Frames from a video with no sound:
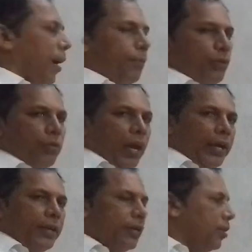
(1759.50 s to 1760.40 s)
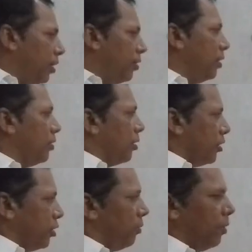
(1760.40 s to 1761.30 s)
have to write this in
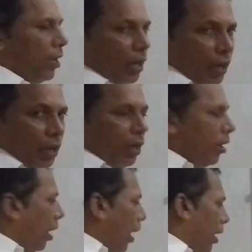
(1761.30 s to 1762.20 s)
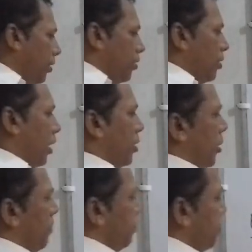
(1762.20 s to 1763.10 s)
such a way as
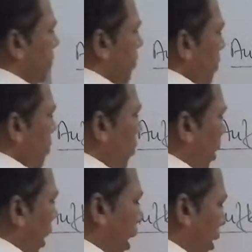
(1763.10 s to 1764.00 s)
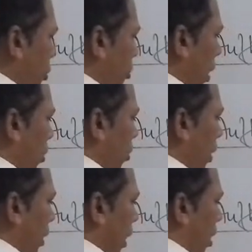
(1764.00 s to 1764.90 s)
such. As you are
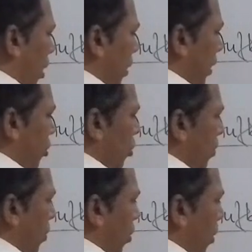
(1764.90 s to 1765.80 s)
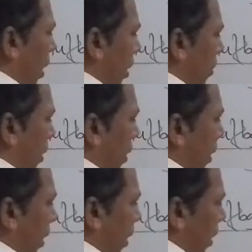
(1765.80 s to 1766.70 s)
knowing, according to Bohr and
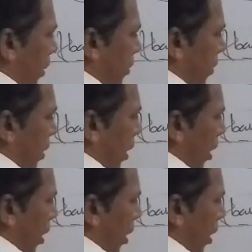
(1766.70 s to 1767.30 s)
Bury, its